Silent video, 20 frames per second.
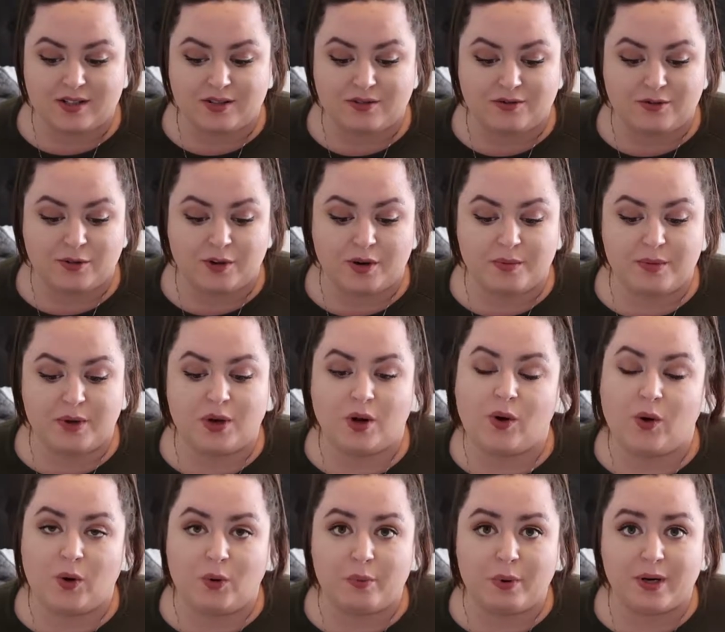to form your
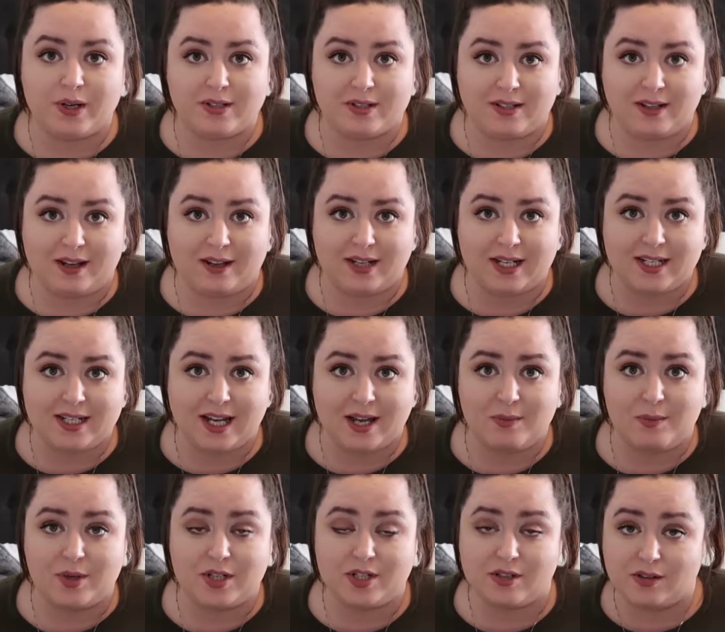whole personality
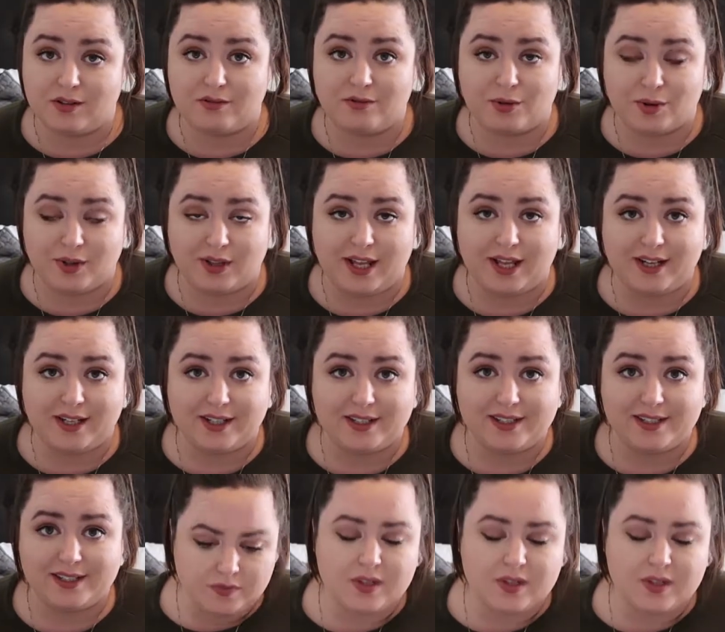type, which are the 4 letters.